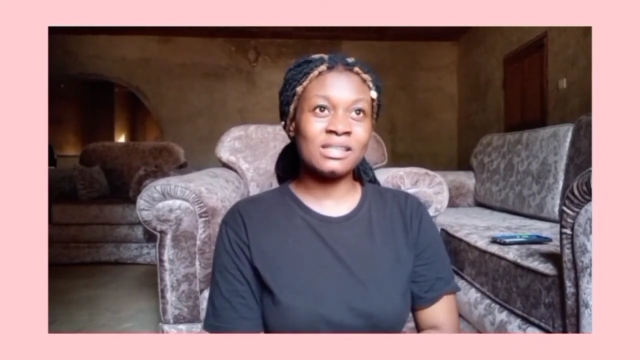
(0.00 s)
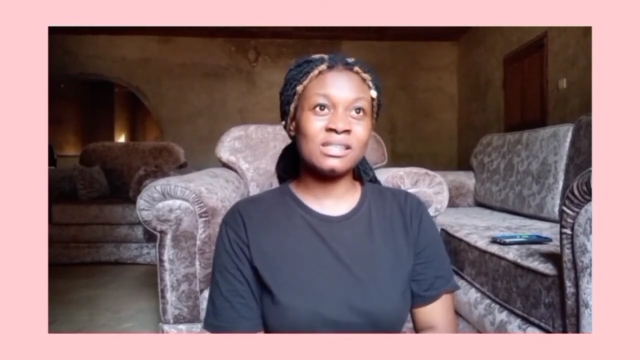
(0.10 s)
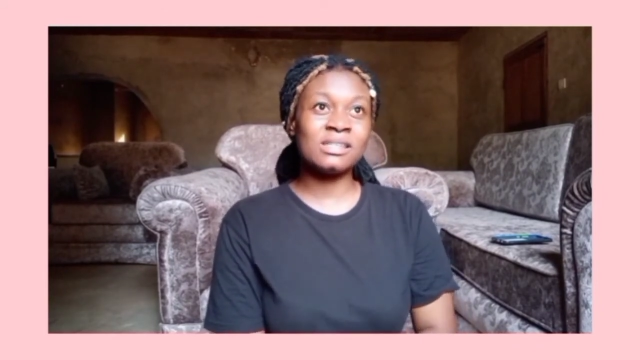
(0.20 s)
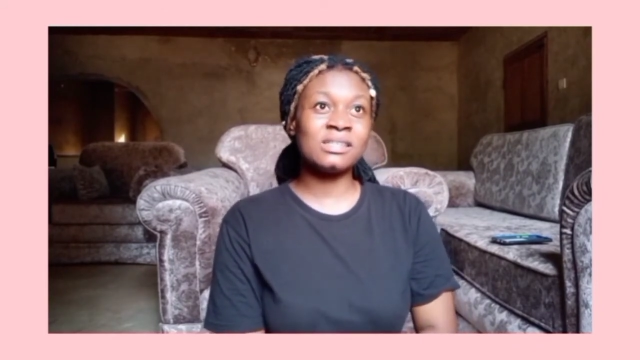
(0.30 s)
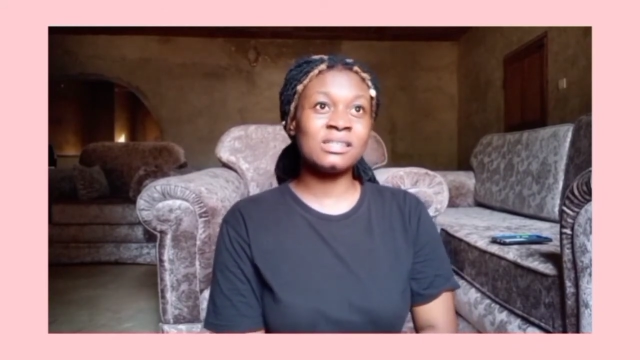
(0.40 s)

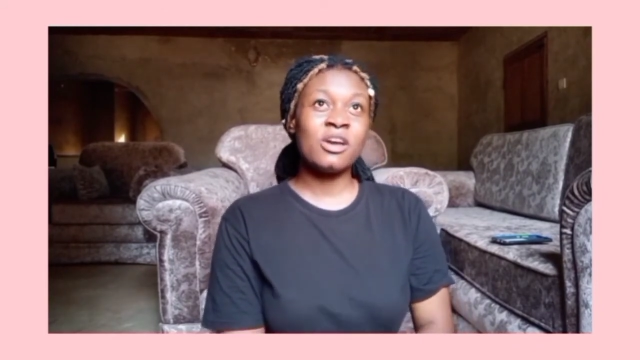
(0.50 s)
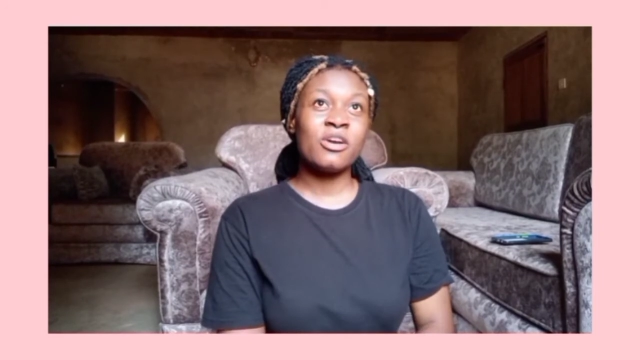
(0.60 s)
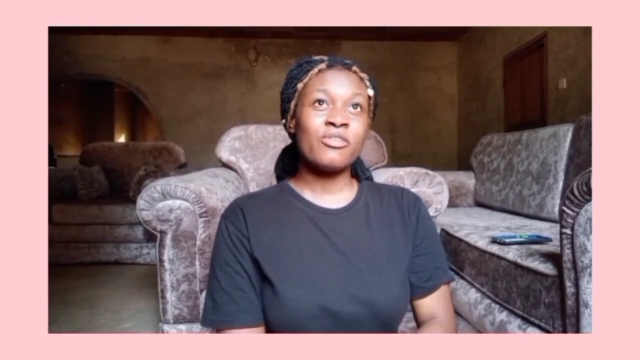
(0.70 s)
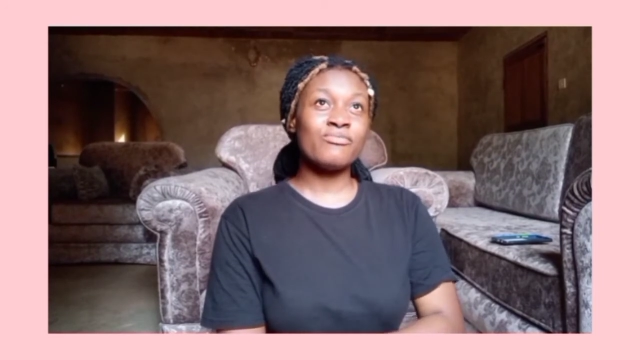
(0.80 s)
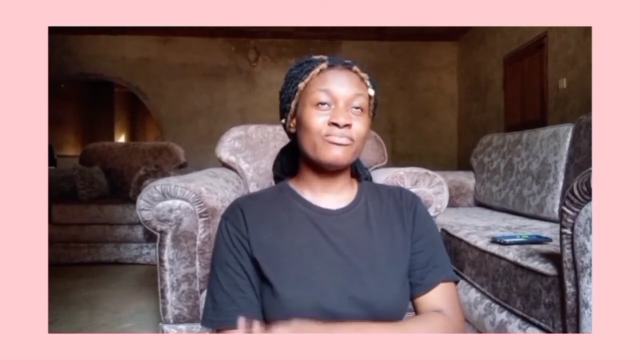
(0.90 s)
this
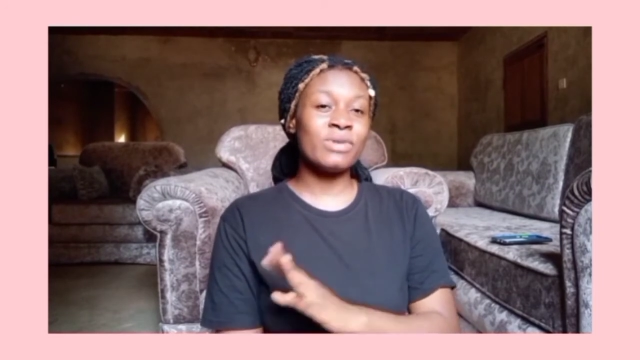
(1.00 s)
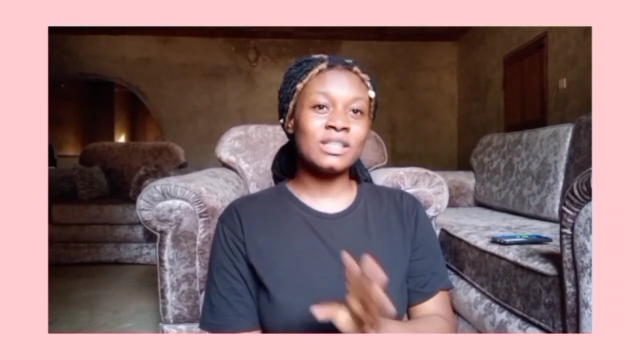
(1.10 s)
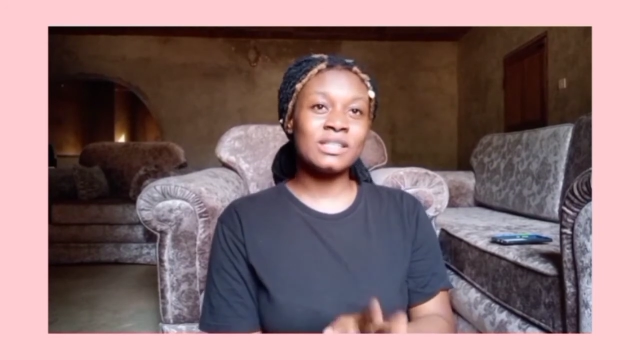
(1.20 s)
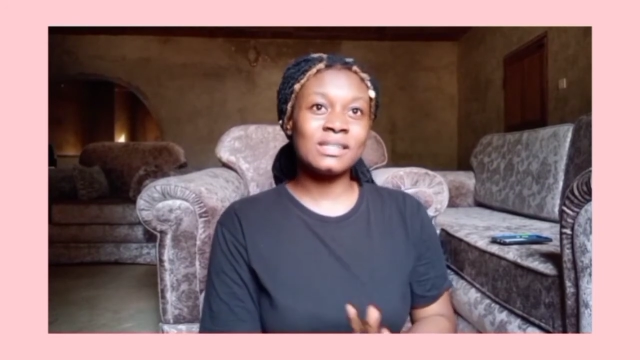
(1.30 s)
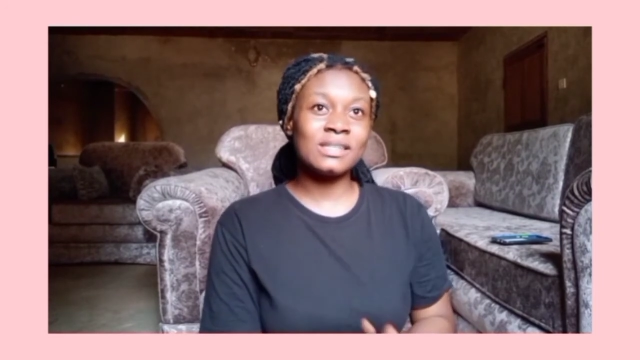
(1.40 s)

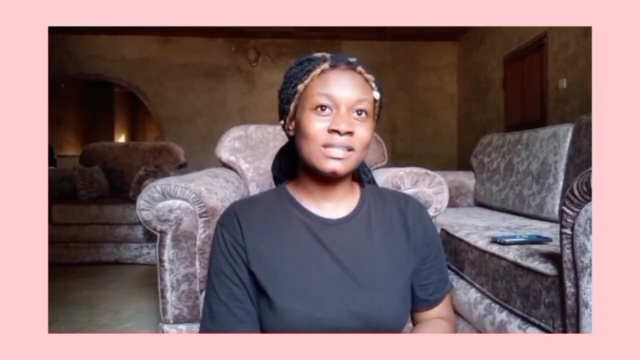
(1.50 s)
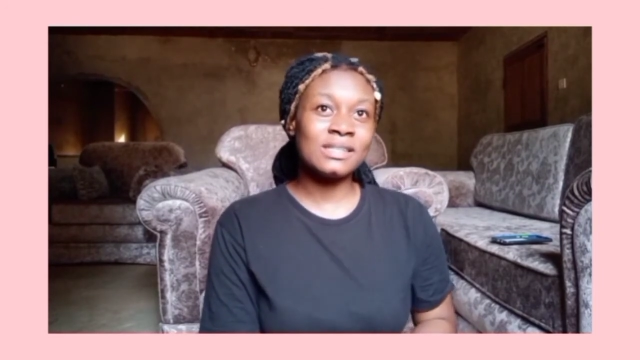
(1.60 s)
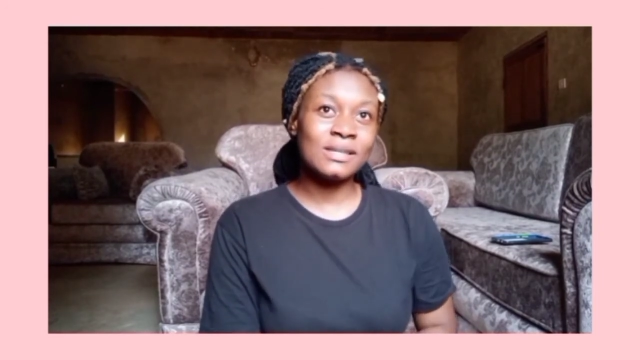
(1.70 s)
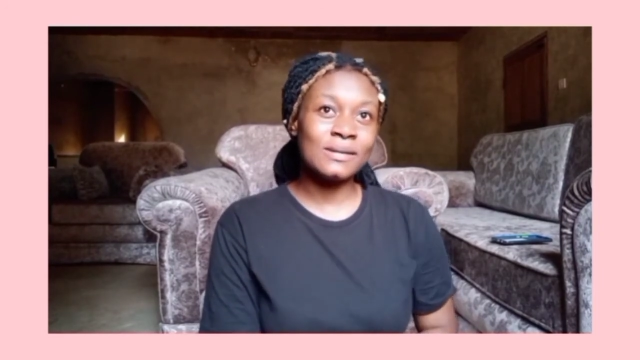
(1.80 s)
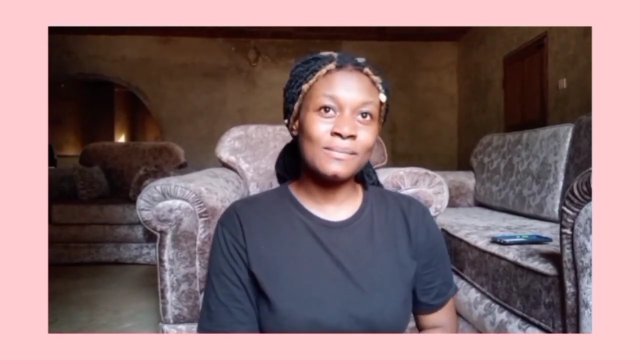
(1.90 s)

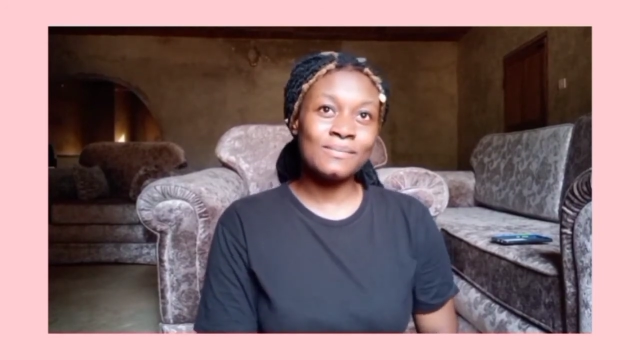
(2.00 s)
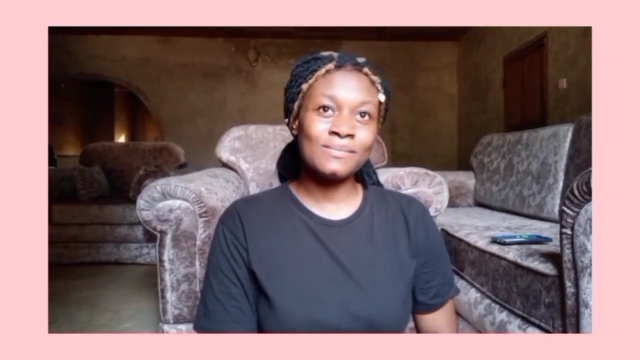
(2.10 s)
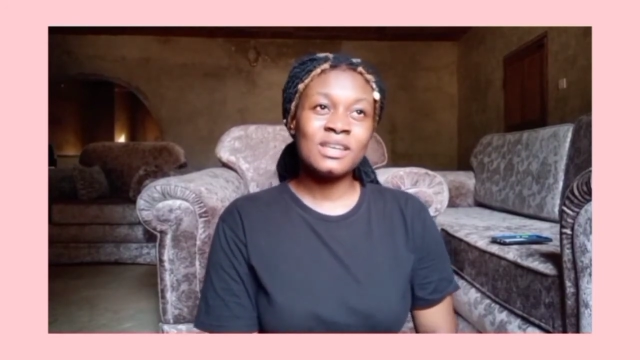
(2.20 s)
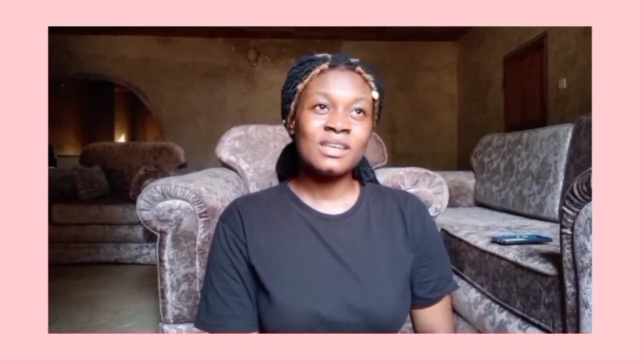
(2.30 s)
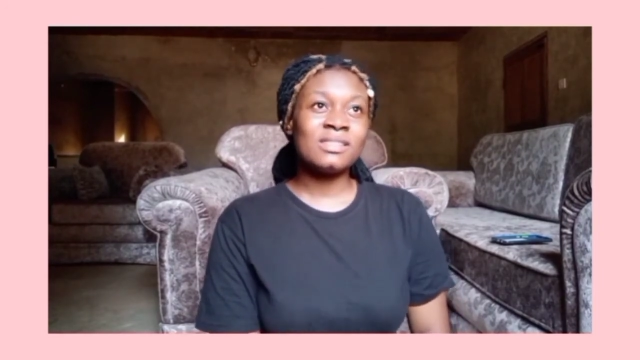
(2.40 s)
racism,